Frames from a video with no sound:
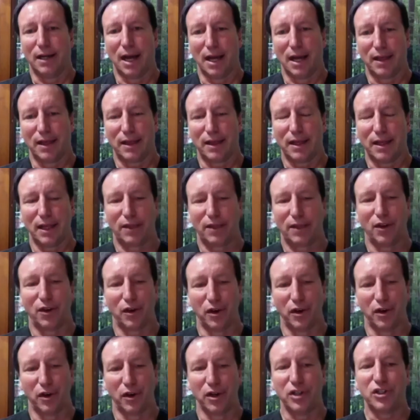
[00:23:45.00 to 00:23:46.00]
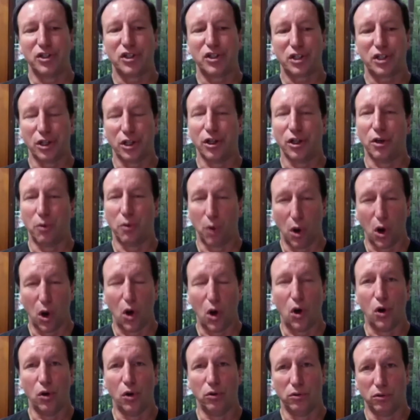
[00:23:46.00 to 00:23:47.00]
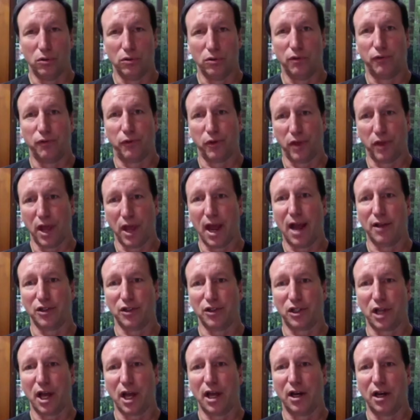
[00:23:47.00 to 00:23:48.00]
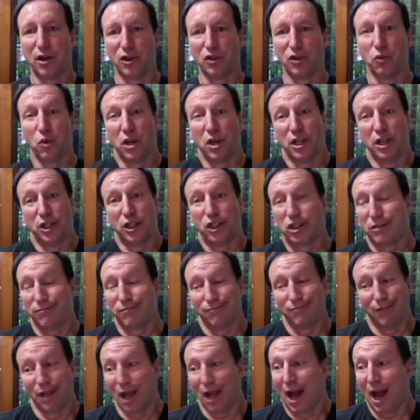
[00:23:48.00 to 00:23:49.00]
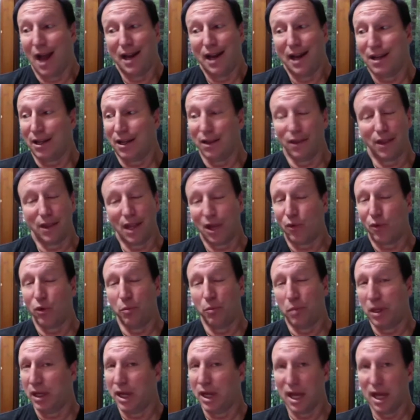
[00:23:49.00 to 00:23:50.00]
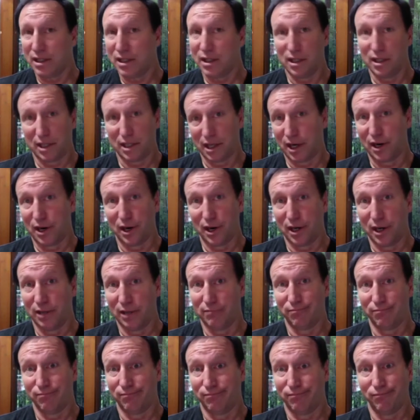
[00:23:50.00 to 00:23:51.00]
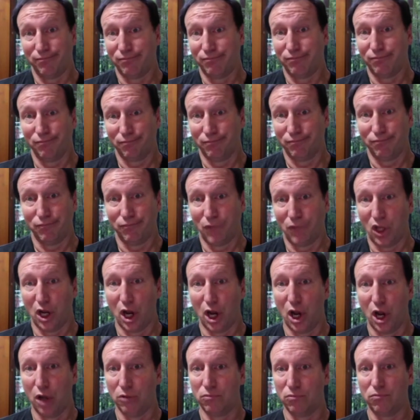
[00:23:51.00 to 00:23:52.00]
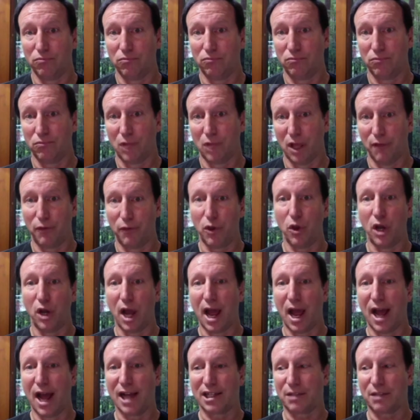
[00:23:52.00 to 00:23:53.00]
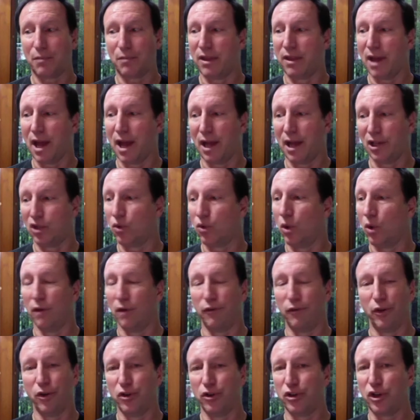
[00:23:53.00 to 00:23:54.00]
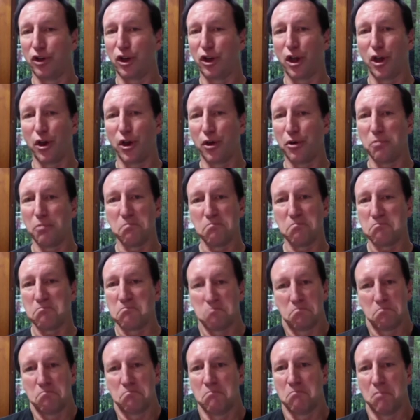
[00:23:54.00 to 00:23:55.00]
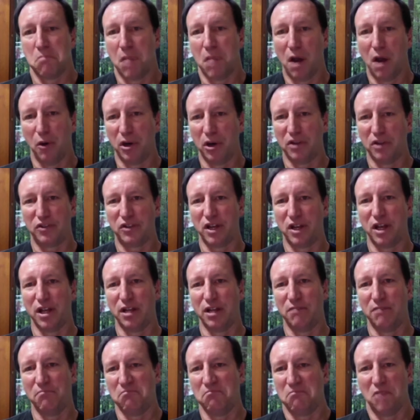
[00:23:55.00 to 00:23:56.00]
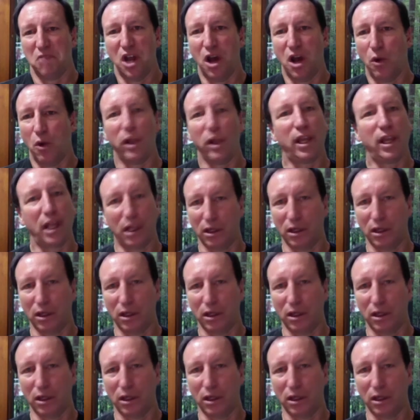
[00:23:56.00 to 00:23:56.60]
I think there is still a role for the outsiders, which I didn't think would be necessary. You know, if you'd asked me that 12 years ago, I would have said, no, we can